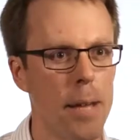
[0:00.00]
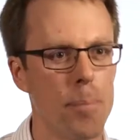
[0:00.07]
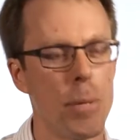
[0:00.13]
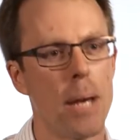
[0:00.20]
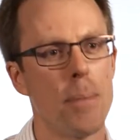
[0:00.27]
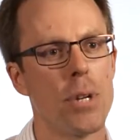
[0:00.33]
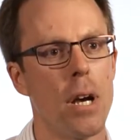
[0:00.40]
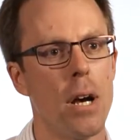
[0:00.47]
and be
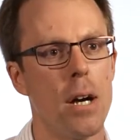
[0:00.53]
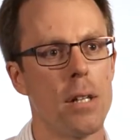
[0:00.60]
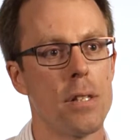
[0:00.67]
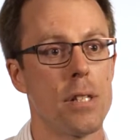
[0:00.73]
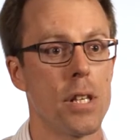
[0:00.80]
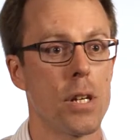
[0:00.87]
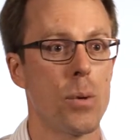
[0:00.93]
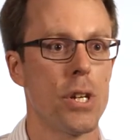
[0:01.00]
able to
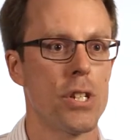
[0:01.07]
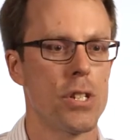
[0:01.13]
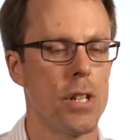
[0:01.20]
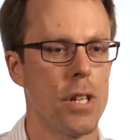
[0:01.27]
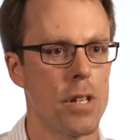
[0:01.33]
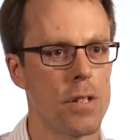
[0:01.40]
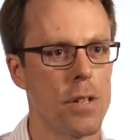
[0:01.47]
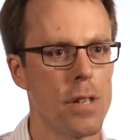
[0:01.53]
answer the question
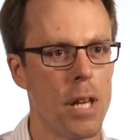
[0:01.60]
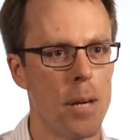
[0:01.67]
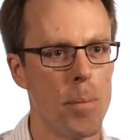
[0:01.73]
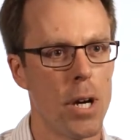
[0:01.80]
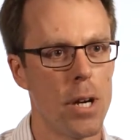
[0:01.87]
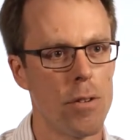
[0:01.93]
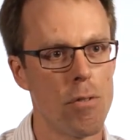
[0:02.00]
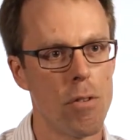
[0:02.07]
that's on their
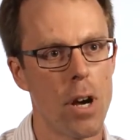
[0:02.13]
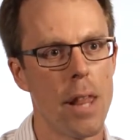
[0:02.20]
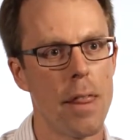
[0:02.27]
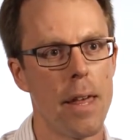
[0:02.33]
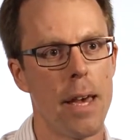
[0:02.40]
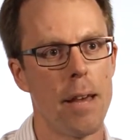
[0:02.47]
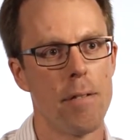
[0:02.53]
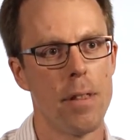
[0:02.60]
mind right
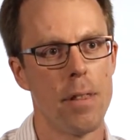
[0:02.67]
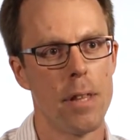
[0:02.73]
there and